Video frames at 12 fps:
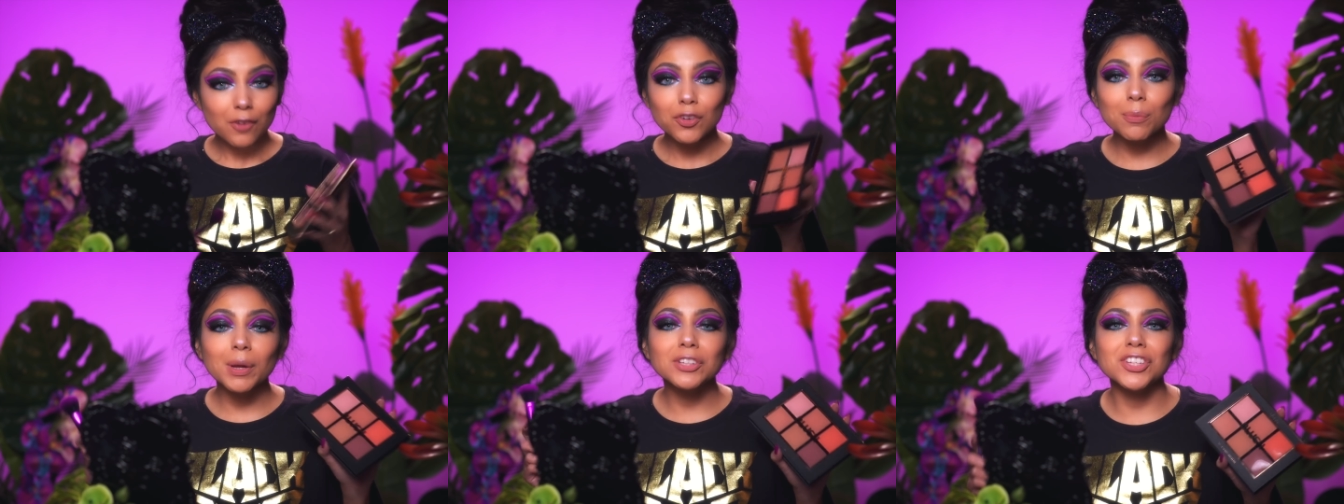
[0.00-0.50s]

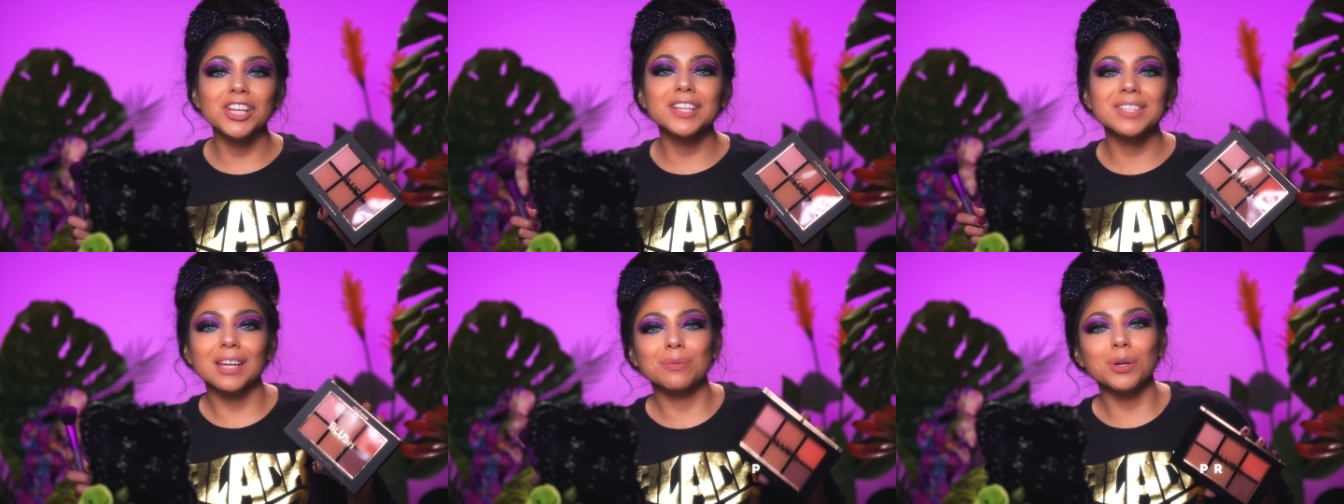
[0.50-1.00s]
For my
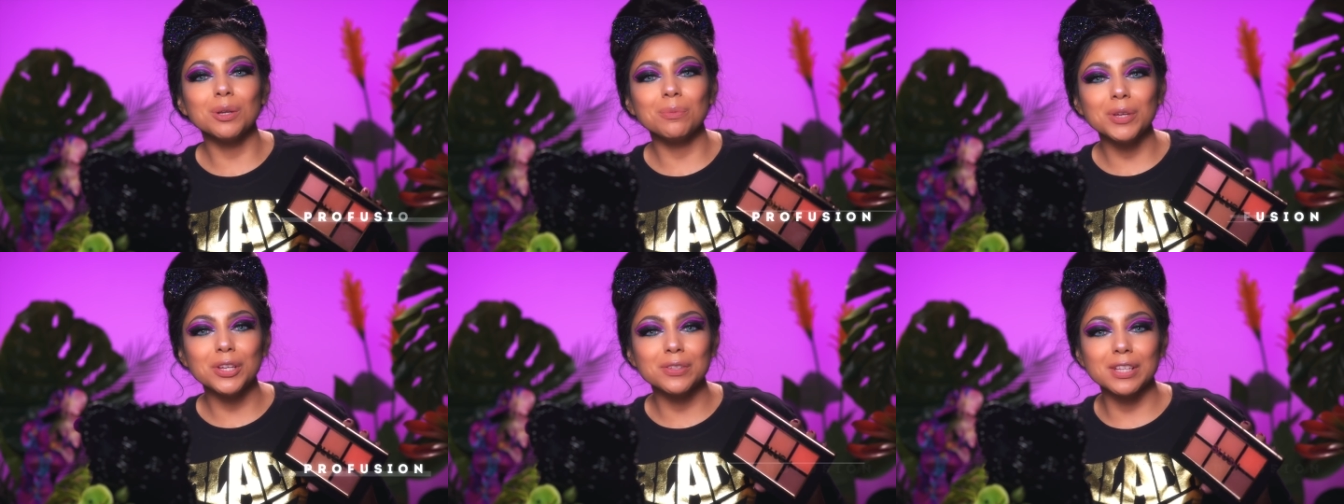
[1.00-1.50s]
cheeks, I'm gonna
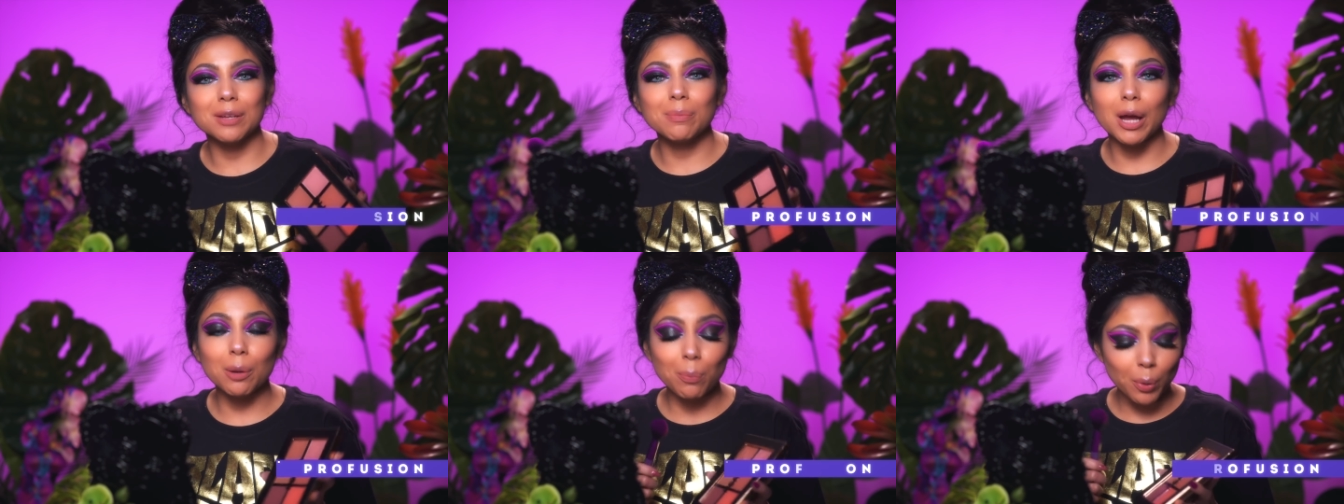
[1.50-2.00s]
be using
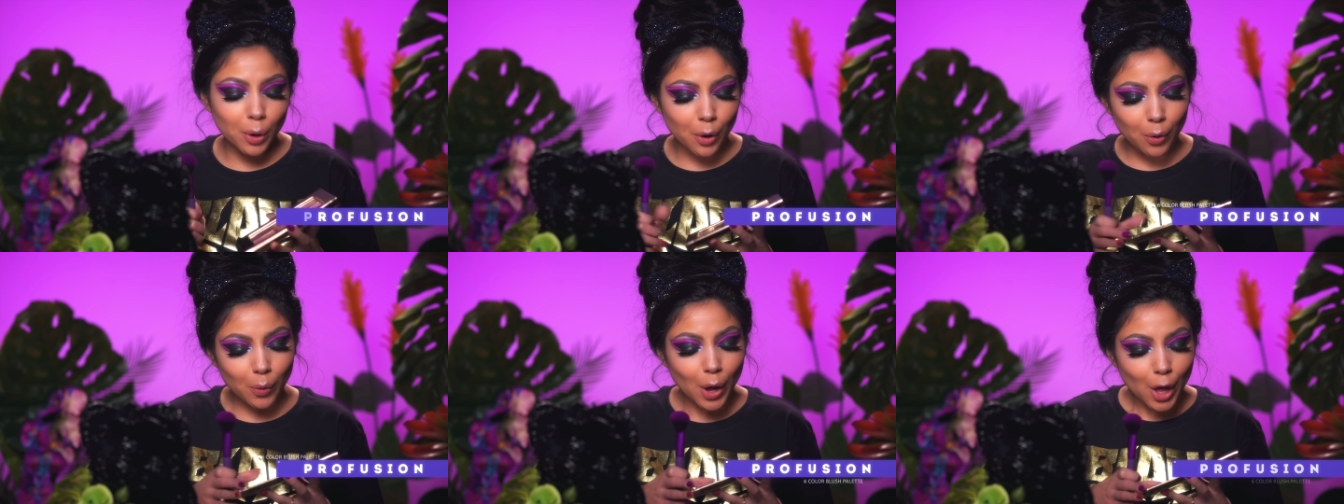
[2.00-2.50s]
my
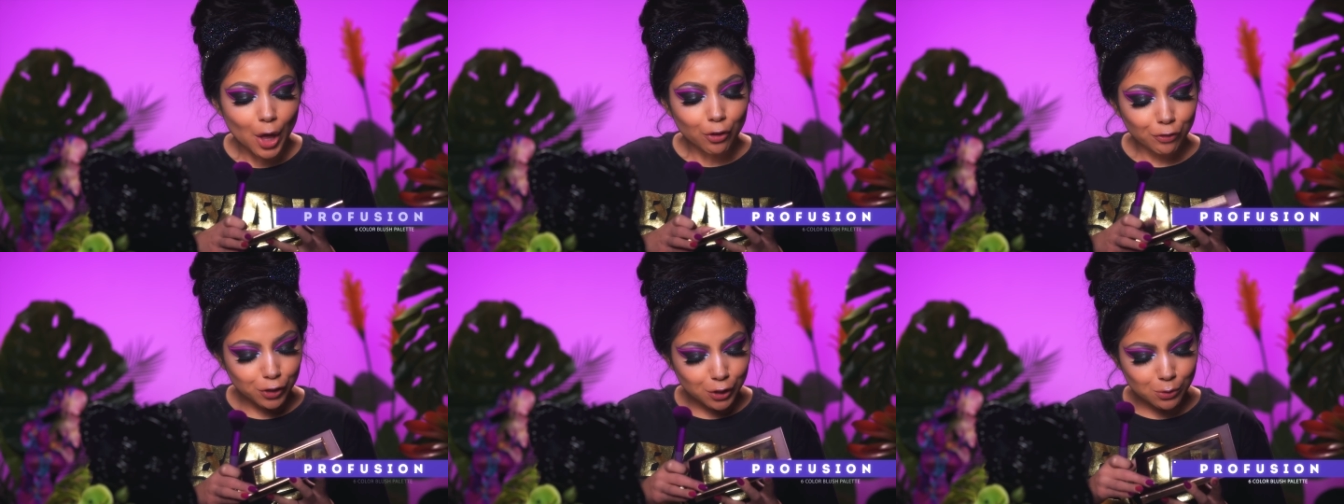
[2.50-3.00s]
Pro
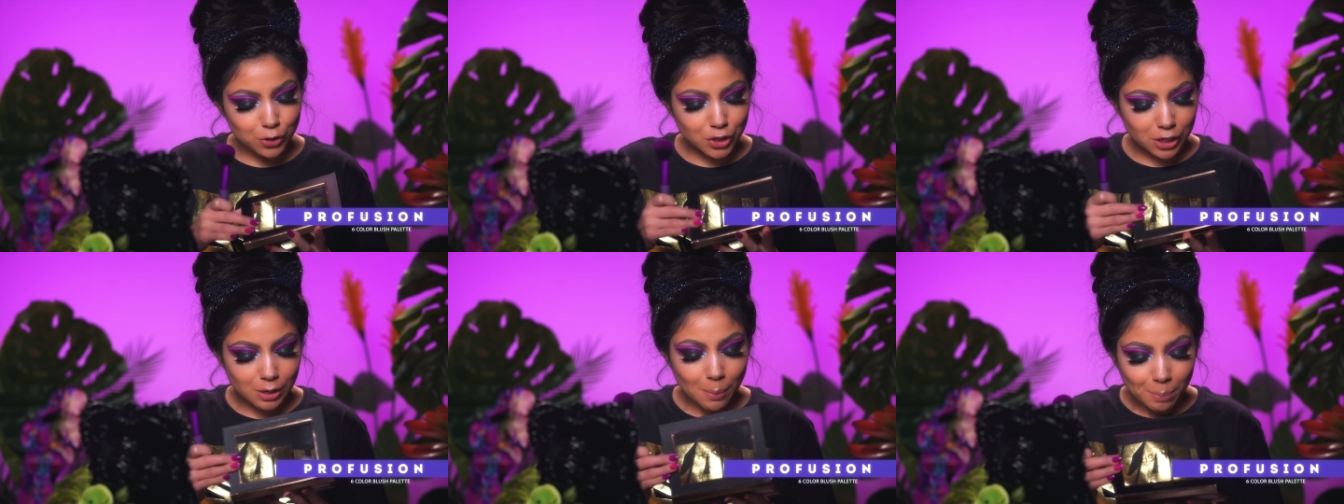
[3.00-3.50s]

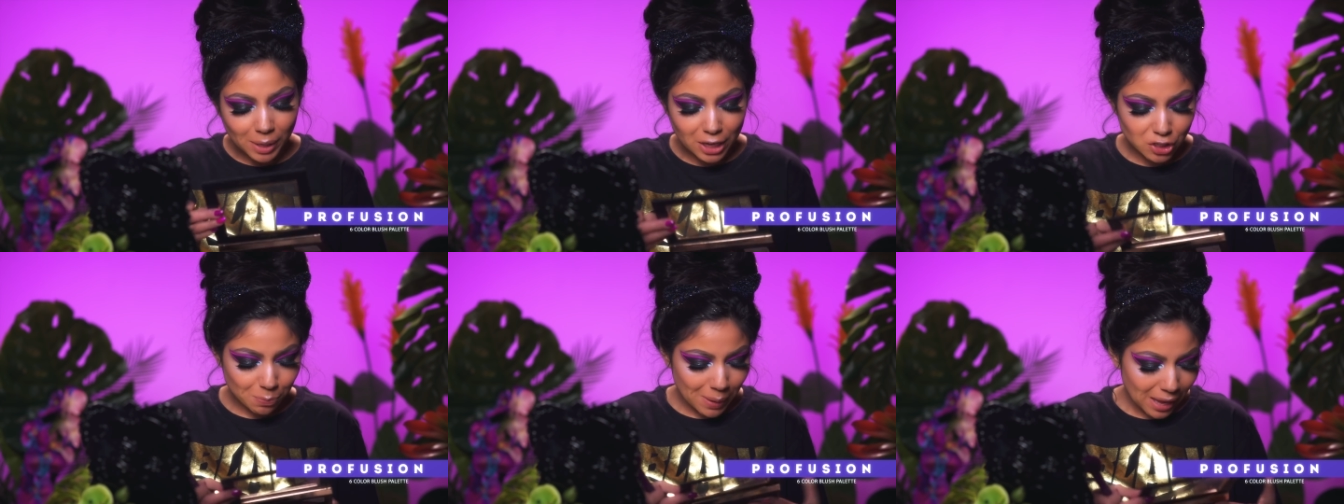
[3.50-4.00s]
Fusion
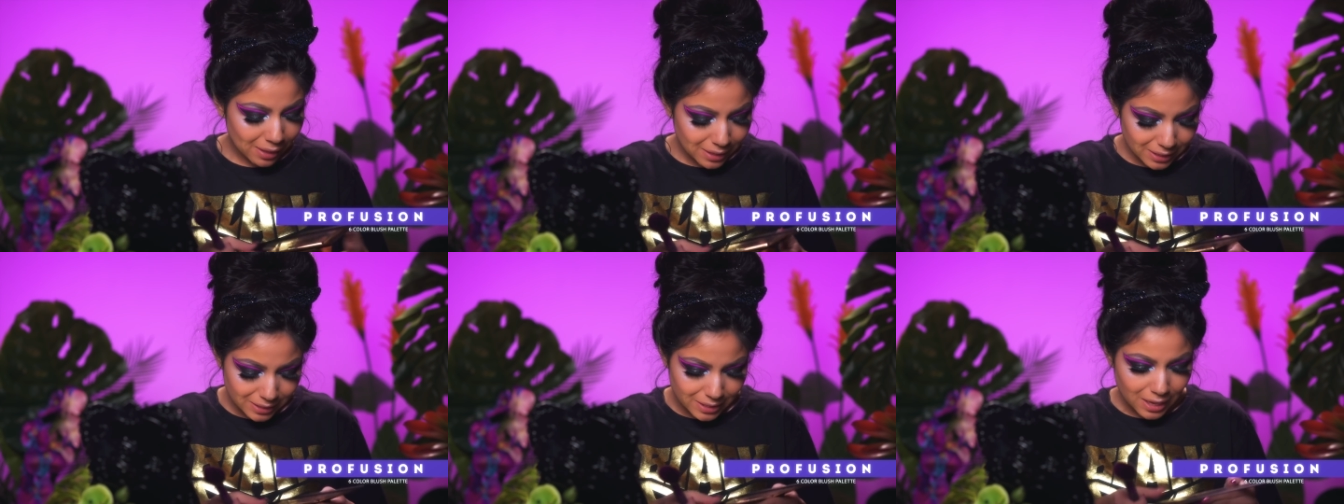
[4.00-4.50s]
blush
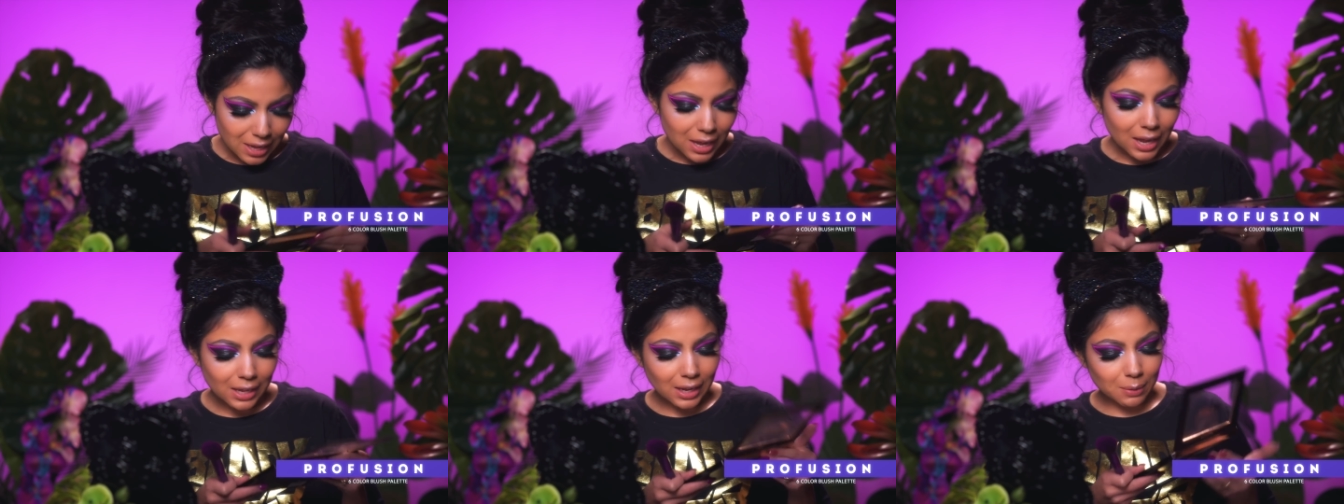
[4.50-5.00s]
palette,
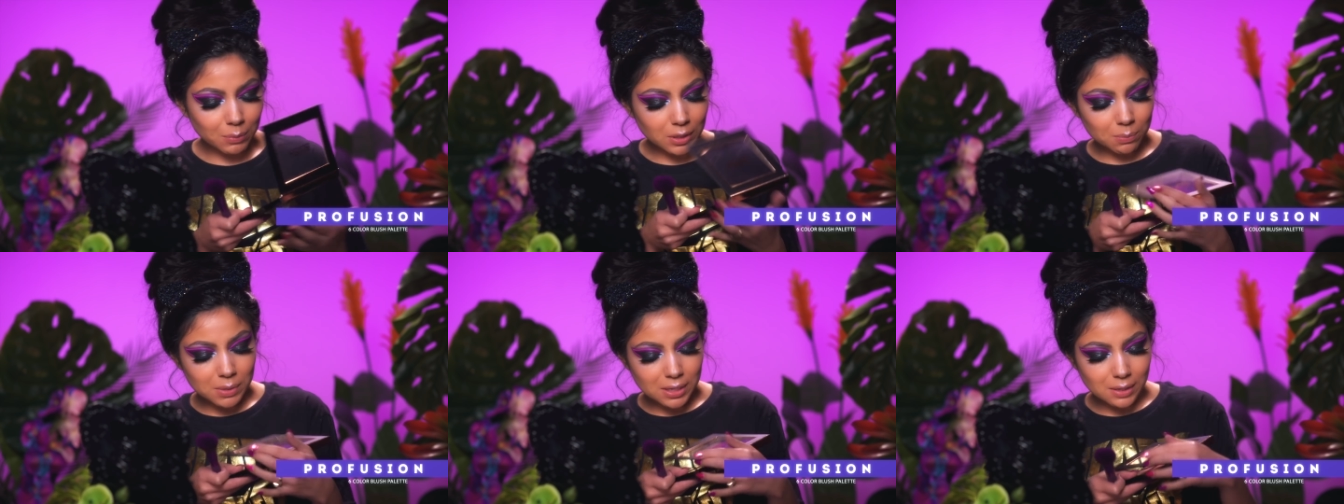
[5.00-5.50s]
and I'm
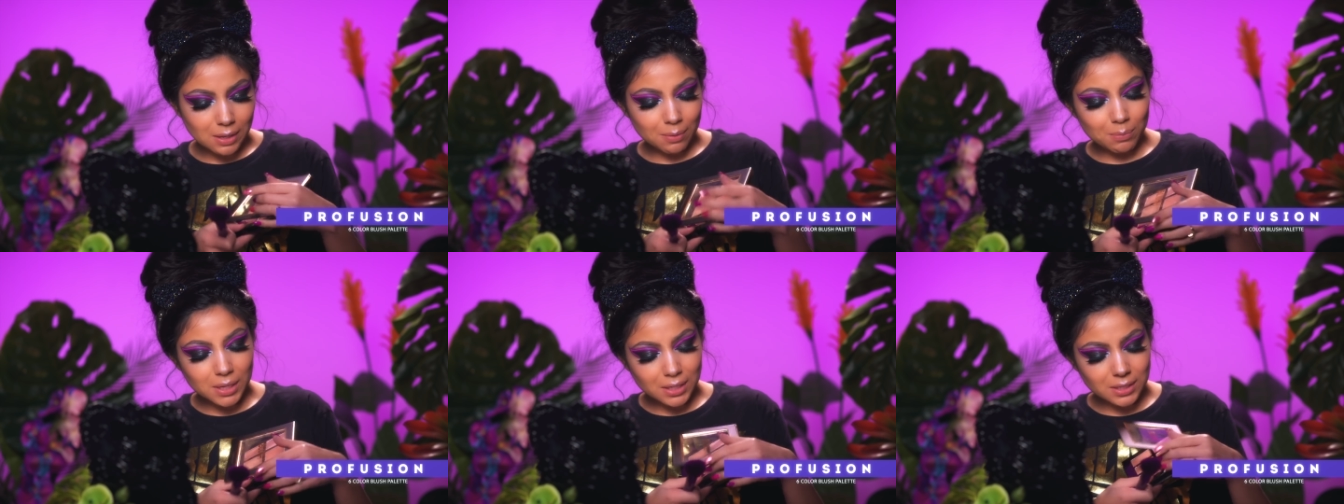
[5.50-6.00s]
gonna be
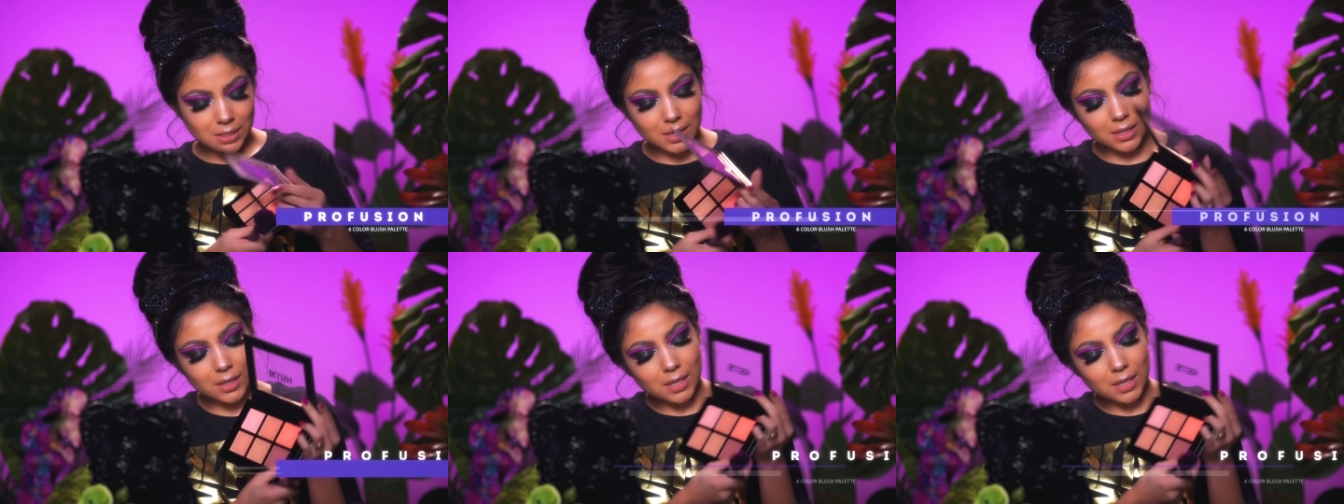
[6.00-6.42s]
mixing